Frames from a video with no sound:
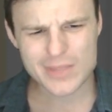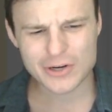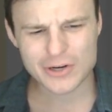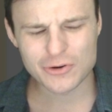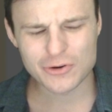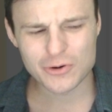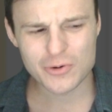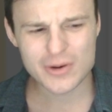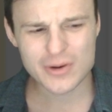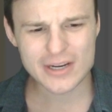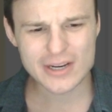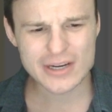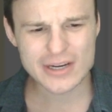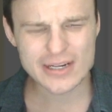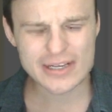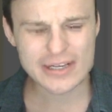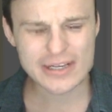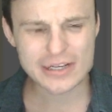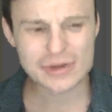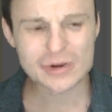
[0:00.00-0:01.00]
accruing
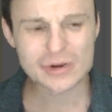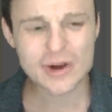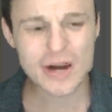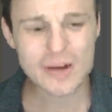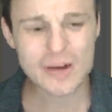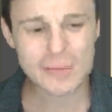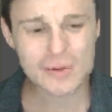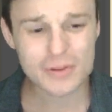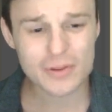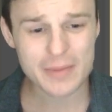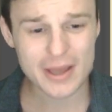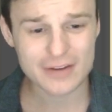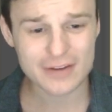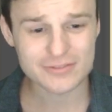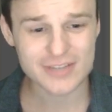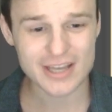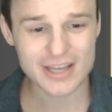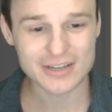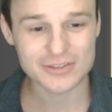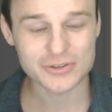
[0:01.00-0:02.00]
an incredible amount
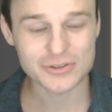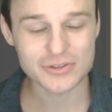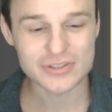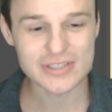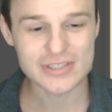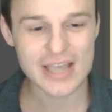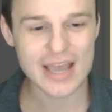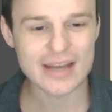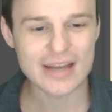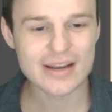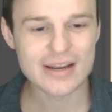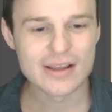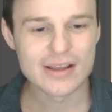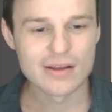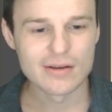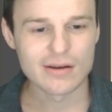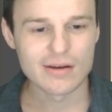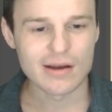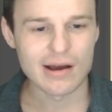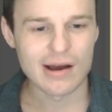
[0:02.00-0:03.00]
of technical debt
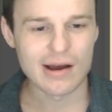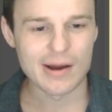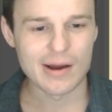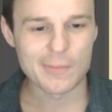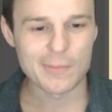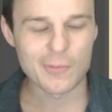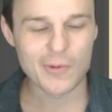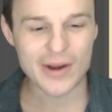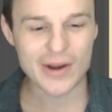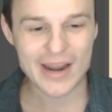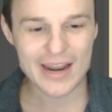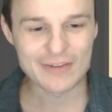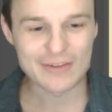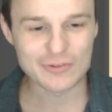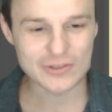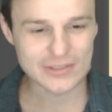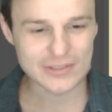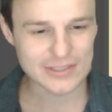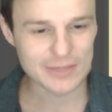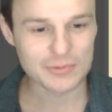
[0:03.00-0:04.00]

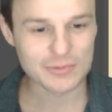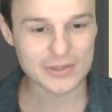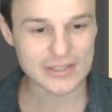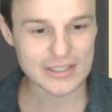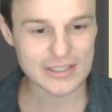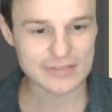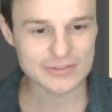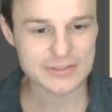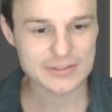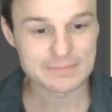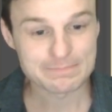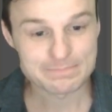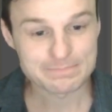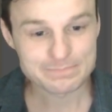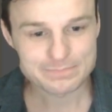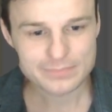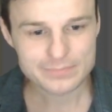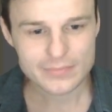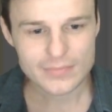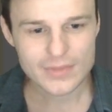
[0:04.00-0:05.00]
whenever someone leaves?
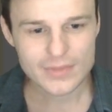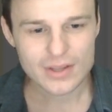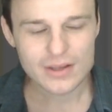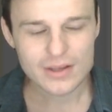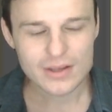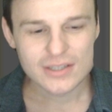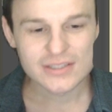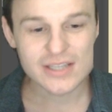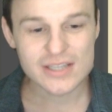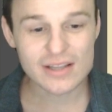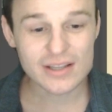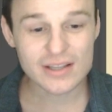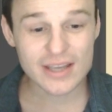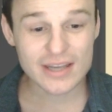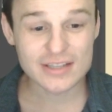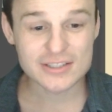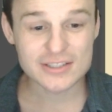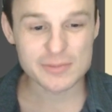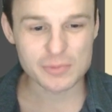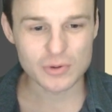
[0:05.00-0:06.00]

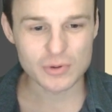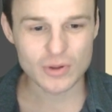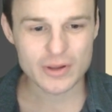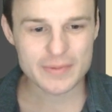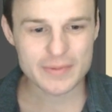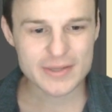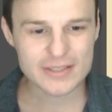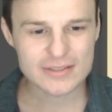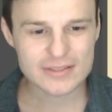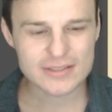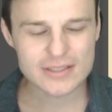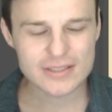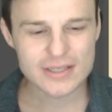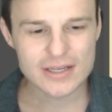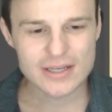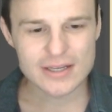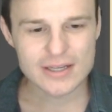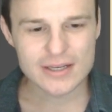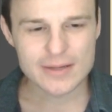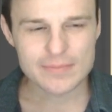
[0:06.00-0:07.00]
Delegated deployment,
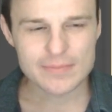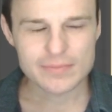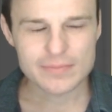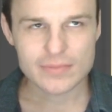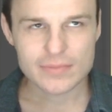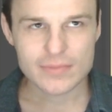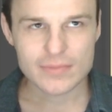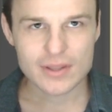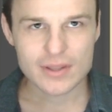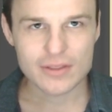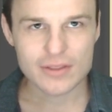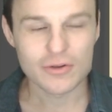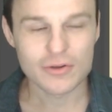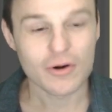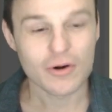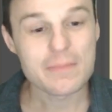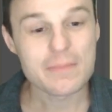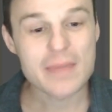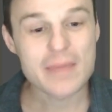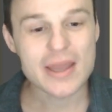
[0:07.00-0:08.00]

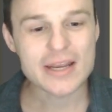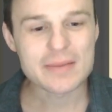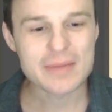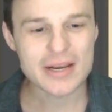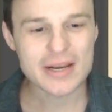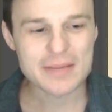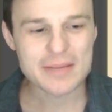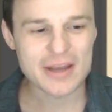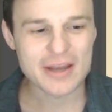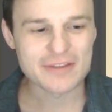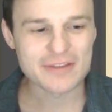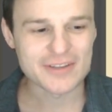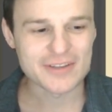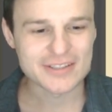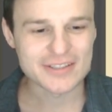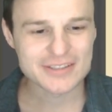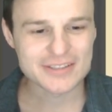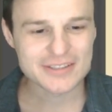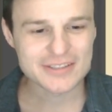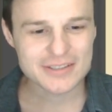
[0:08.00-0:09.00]
there are many, many
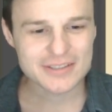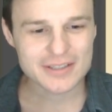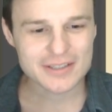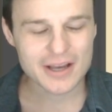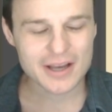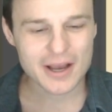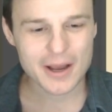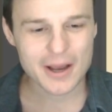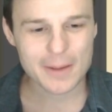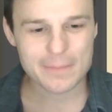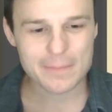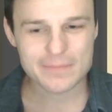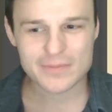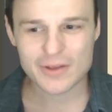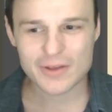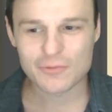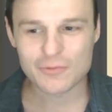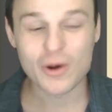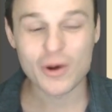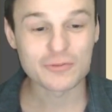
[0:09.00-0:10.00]
benefits.
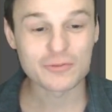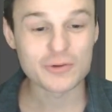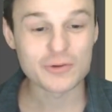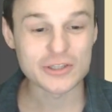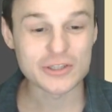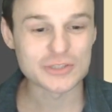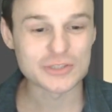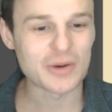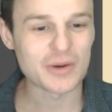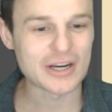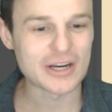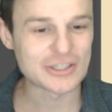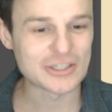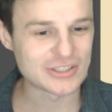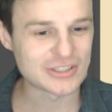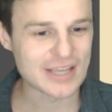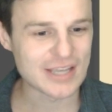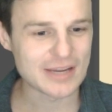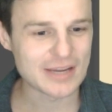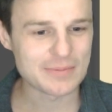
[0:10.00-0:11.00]
One of which is what I
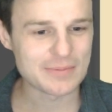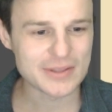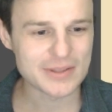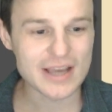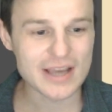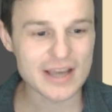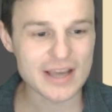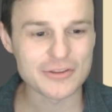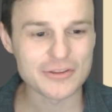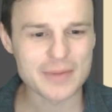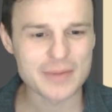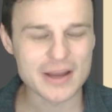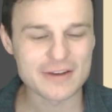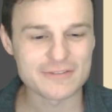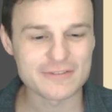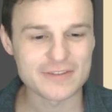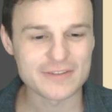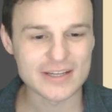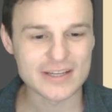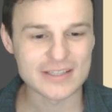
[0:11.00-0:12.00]
just said, but the other
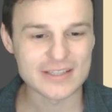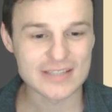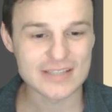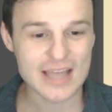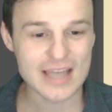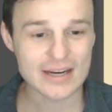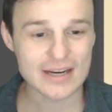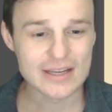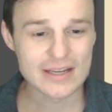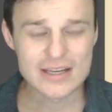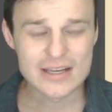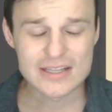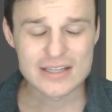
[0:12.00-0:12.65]
benefit is that